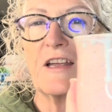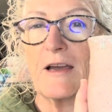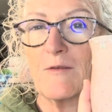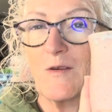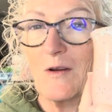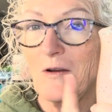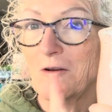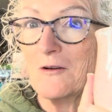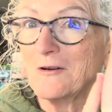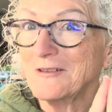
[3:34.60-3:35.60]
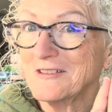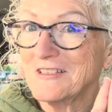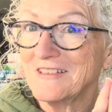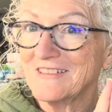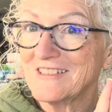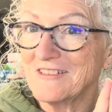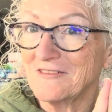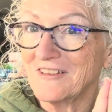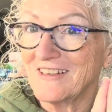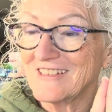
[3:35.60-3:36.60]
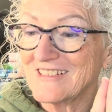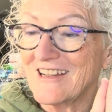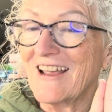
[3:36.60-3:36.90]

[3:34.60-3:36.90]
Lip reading: have gold snowflakes, I